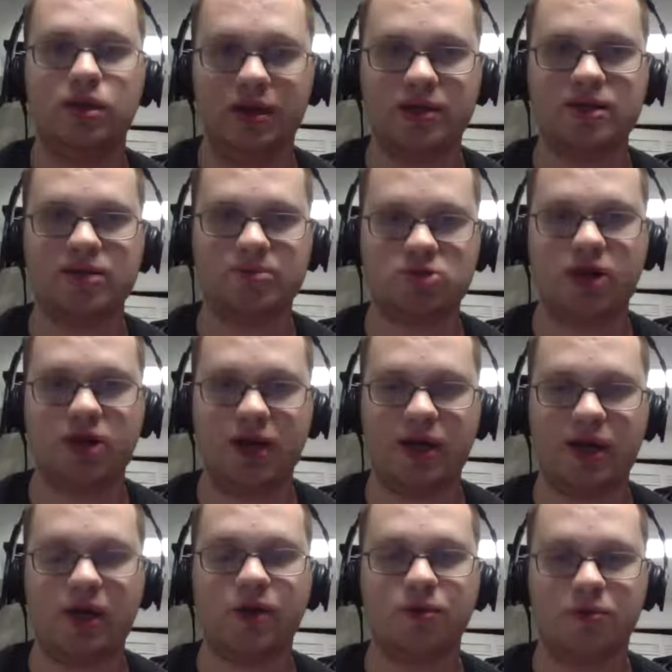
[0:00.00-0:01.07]
He ends up
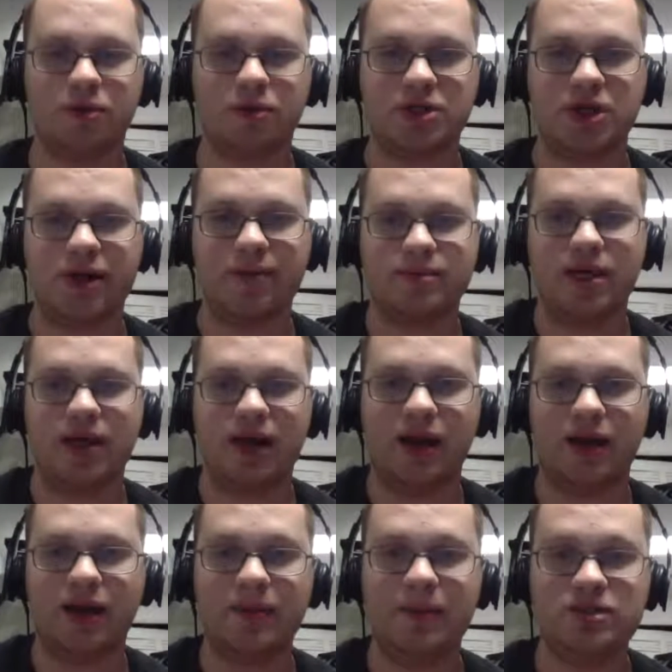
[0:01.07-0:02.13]
striking out 3 times.
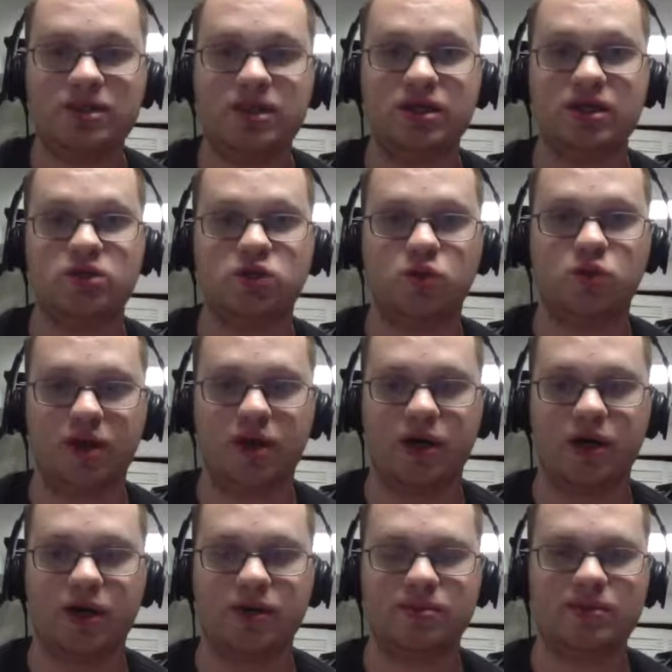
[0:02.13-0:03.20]
And I kept seeing on
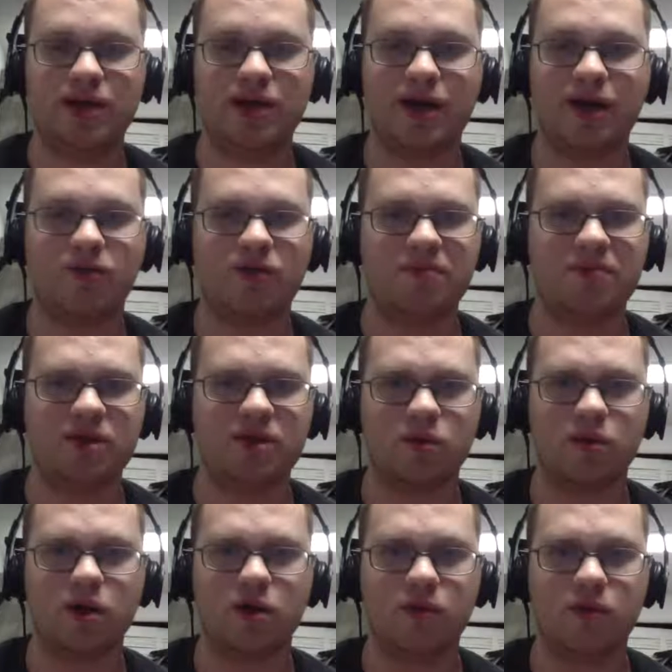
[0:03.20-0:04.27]
Twitter, and it kind of rubbed me
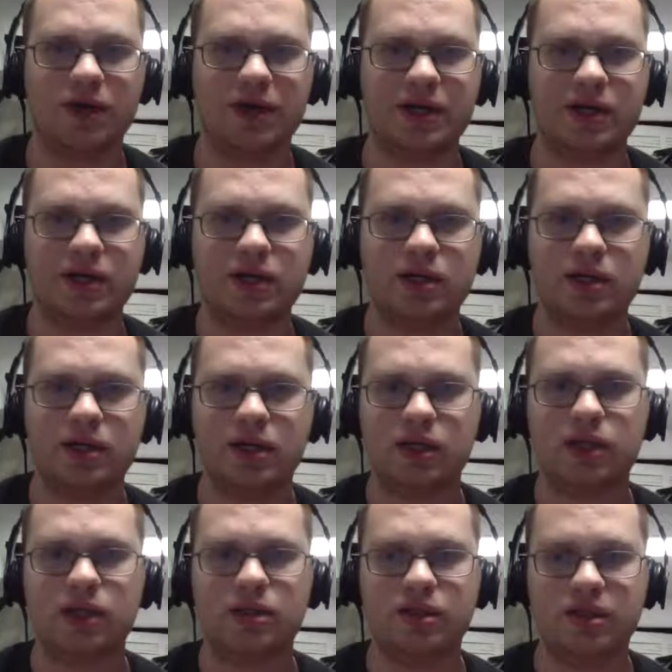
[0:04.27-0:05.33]
the wrong way,
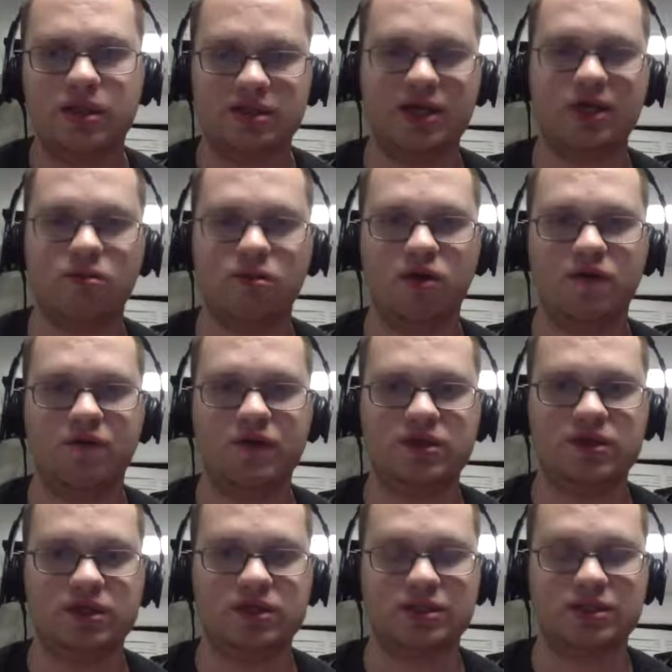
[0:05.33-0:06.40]
that Daniel
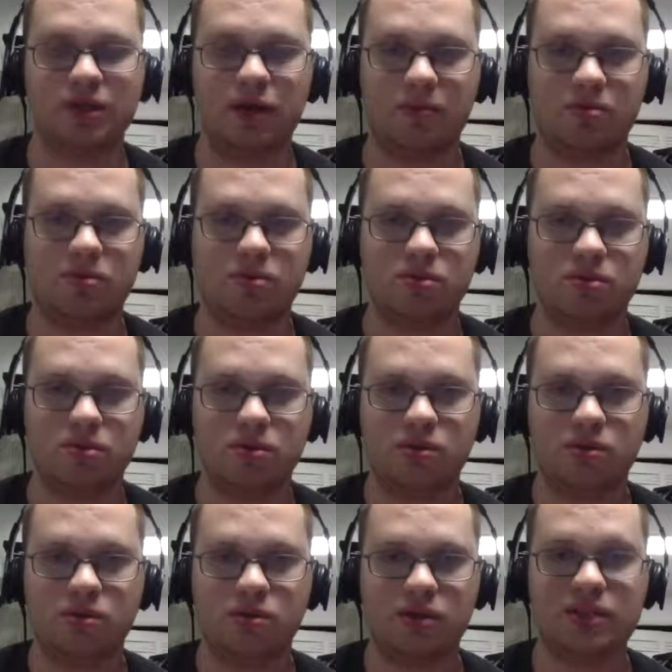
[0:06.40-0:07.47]
Murphy's in a slump,
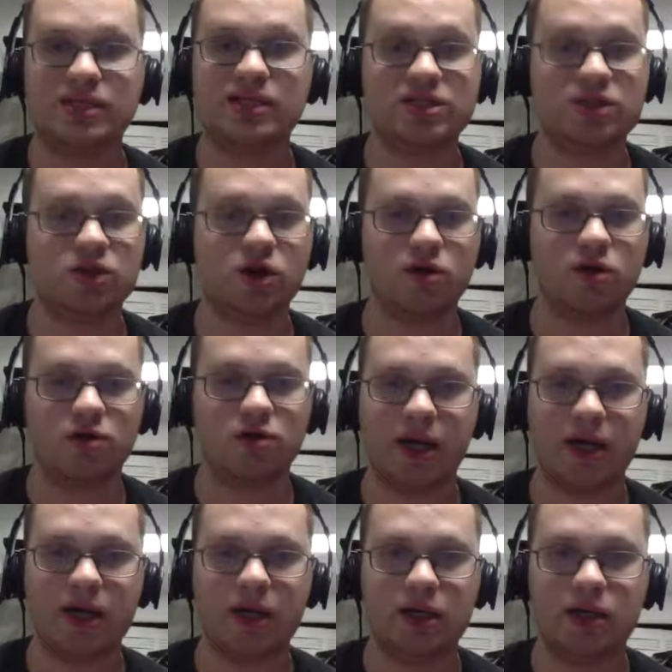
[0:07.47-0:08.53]
that he doesn't
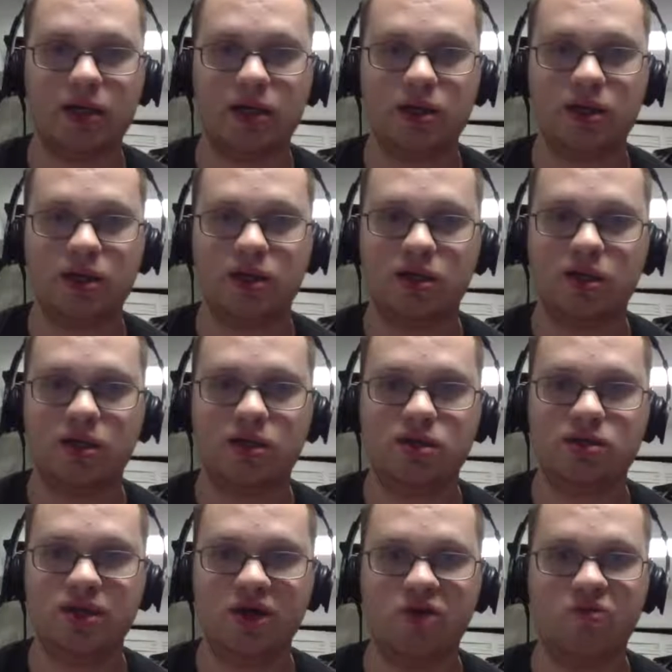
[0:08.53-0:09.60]
right.
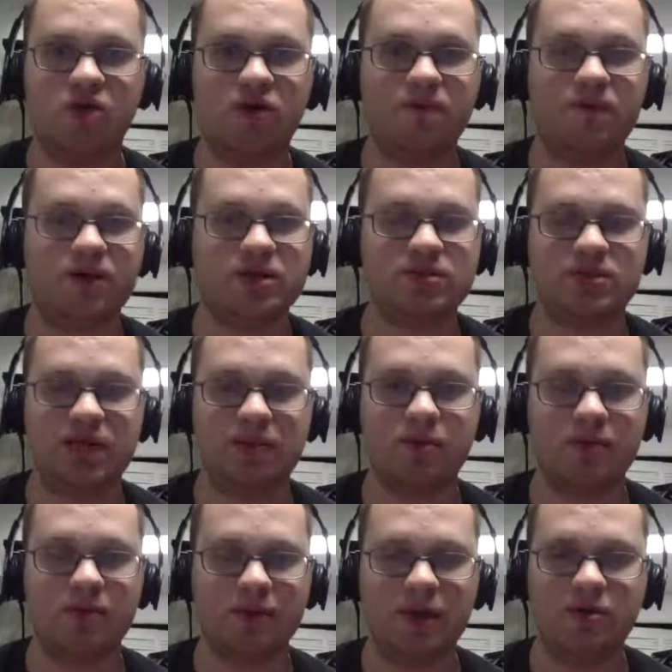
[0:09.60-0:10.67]
Daniel Murphy in
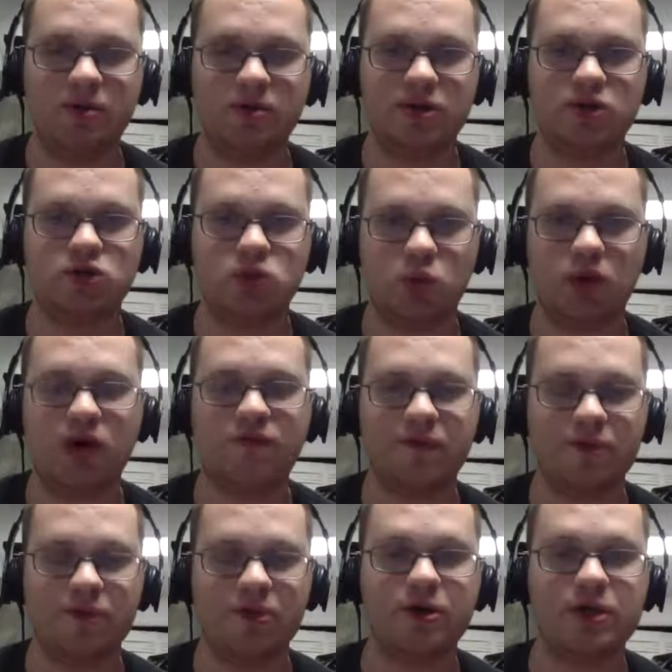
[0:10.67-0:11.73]
September, people, is
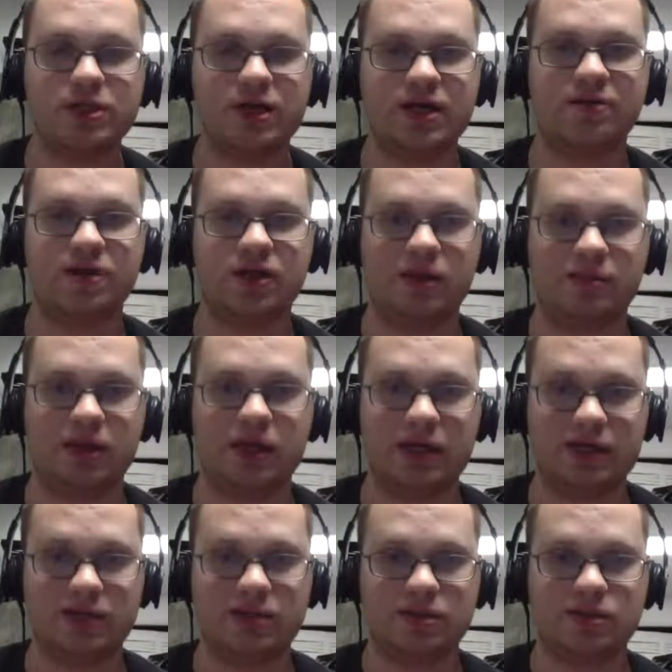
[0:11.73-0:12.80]
12 for 37 at the
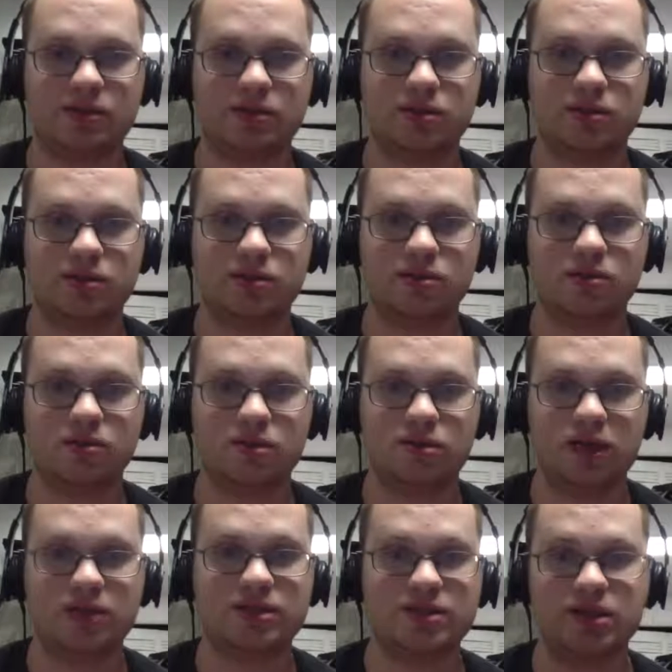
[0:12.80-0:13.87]
plate.
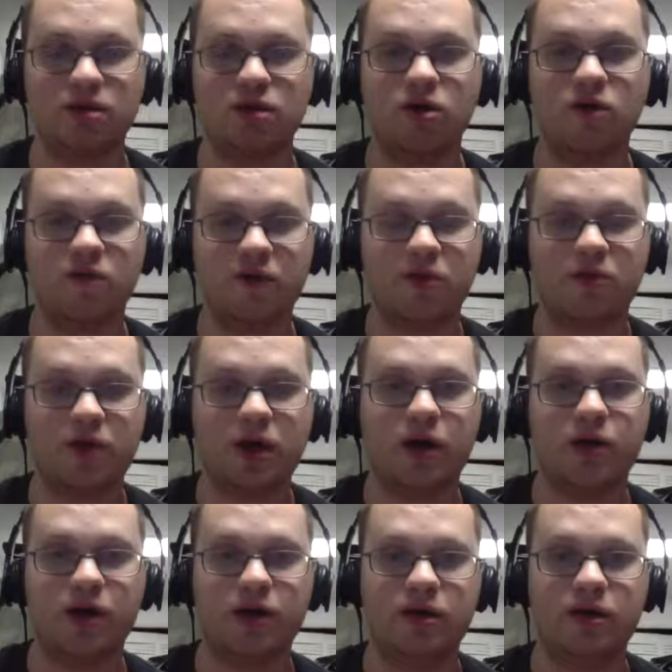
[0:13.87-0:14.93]
That's still over
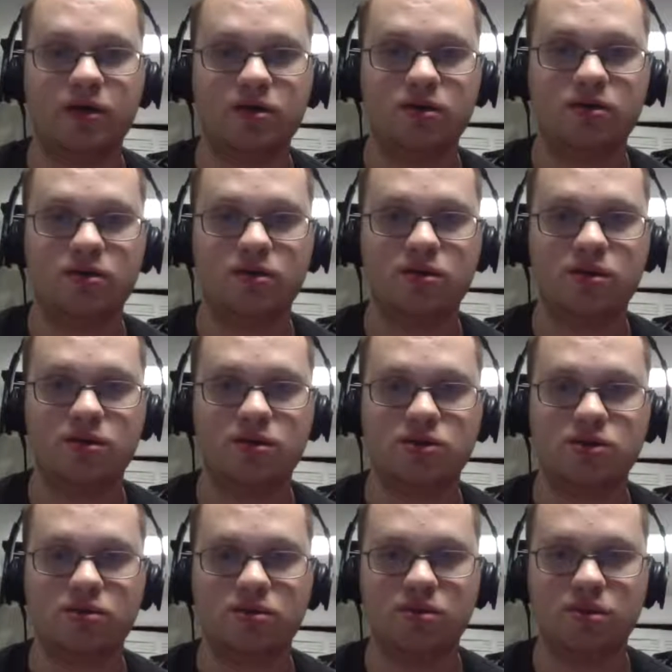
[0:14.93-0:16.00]
300.
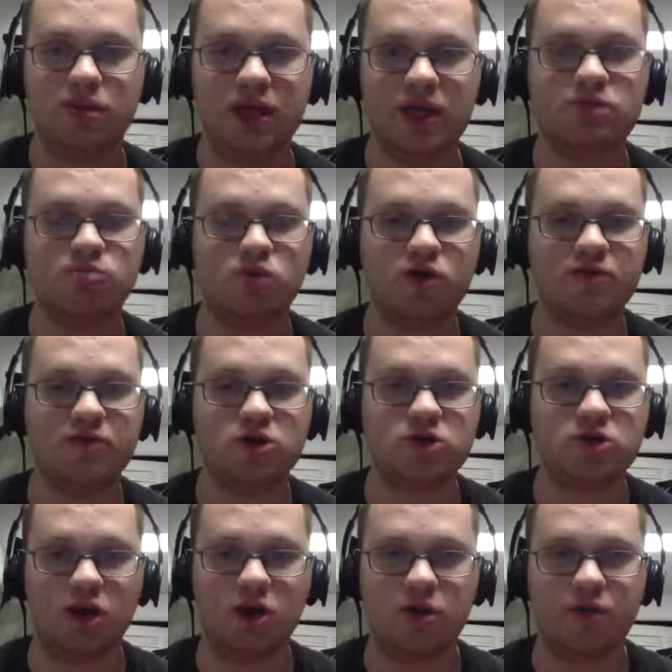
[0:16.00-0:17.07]
Yes,
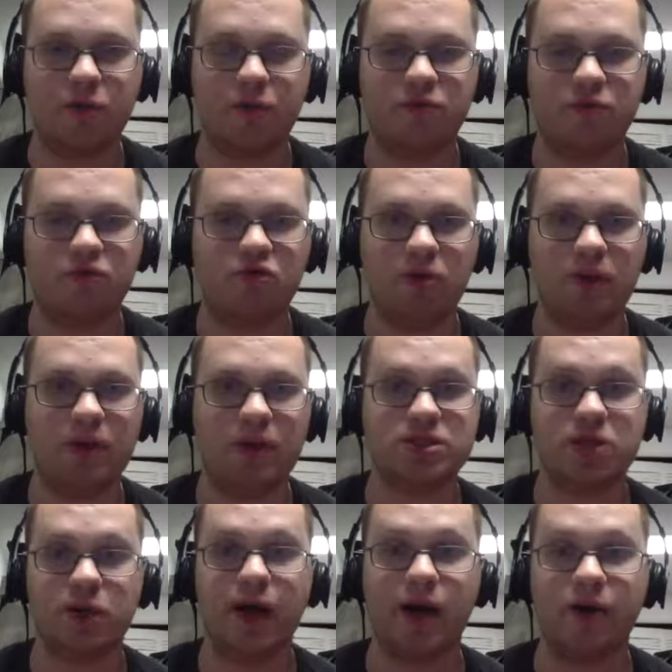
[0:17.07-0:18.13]
Murphy struggled
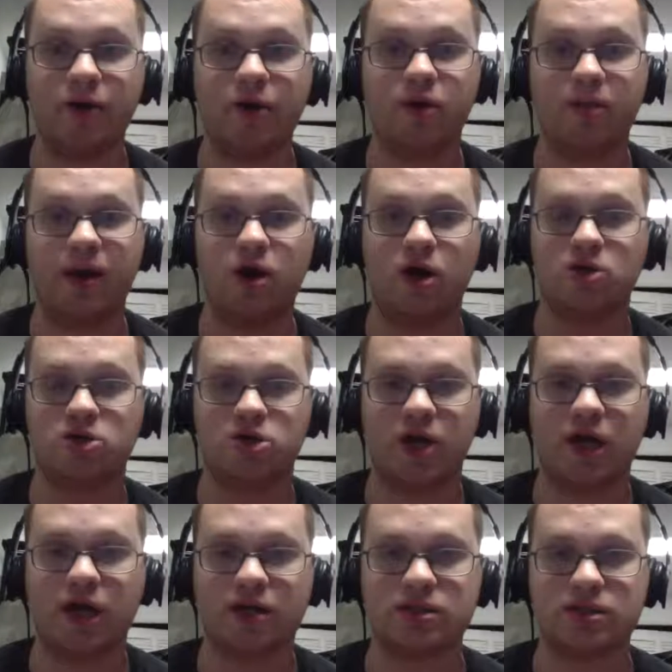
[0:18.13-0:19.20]
2-3 weeks ago. I wrote about all
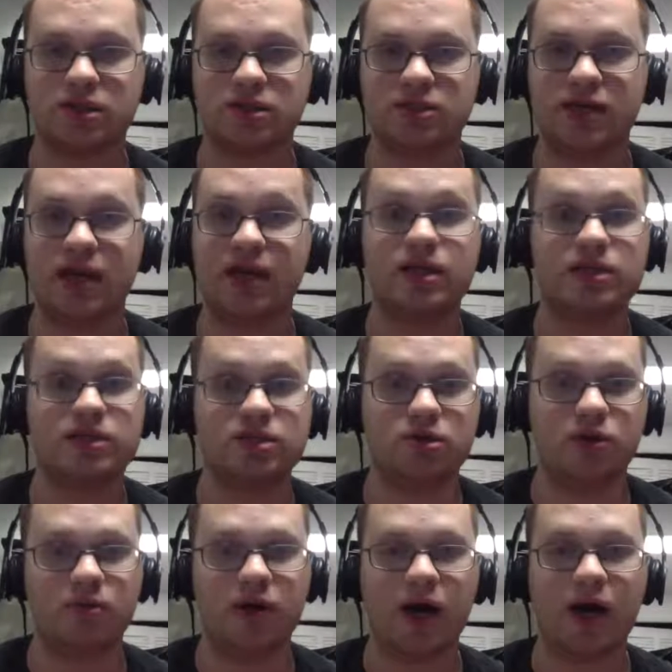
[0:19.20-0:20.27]
the strikeouts that he's had, and it's
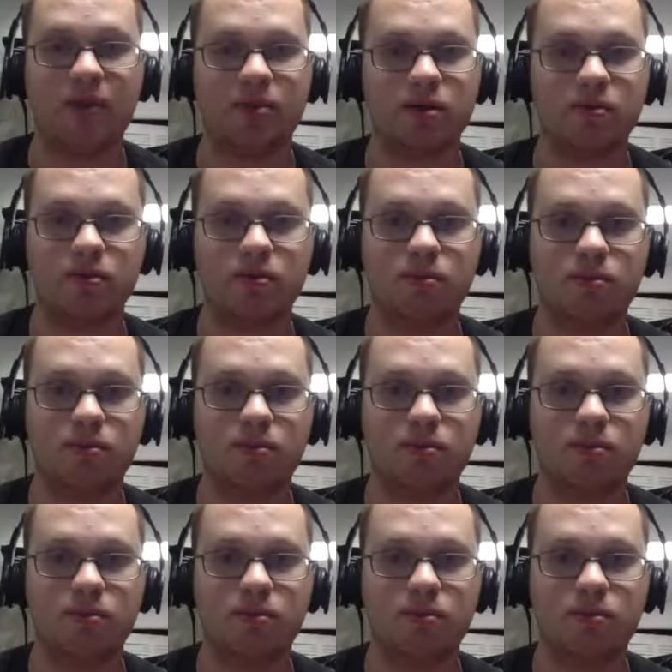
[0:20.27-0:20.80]
still a problem.